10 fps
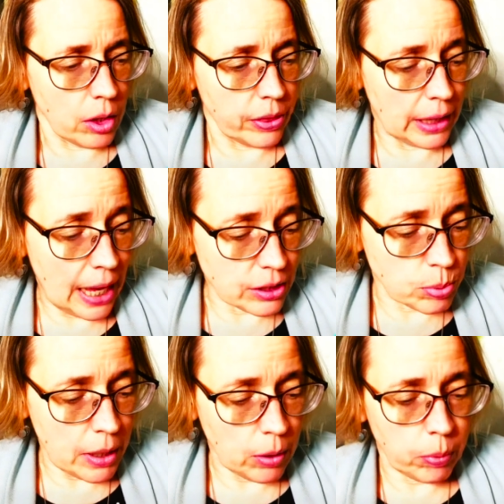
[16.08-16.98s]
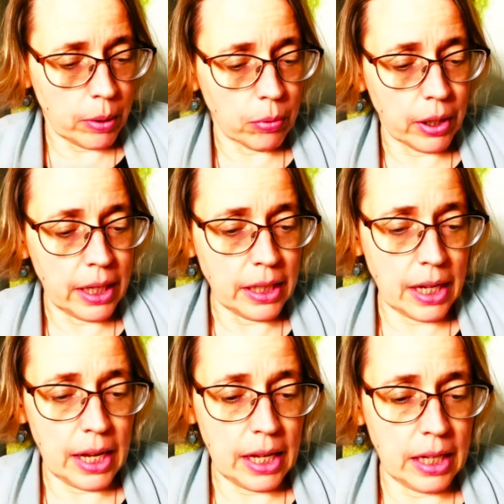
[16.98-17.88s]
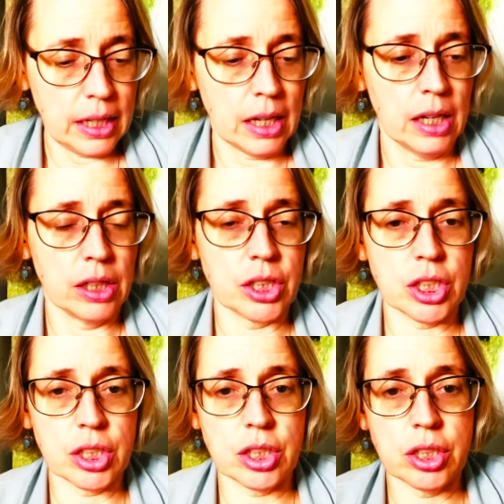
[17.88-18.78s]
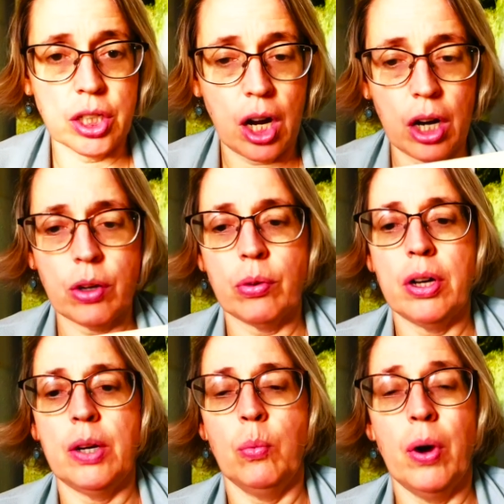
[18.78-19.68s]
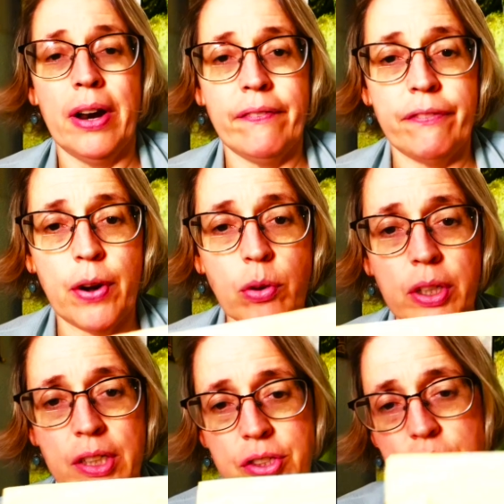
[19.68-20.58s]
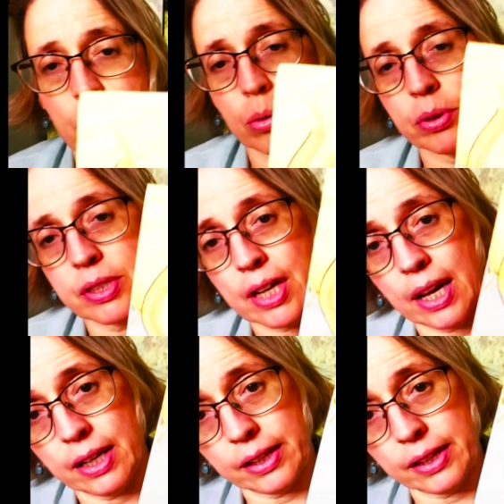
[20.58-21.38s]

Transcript: Last week, we were in a chakra one focus, so it was kind of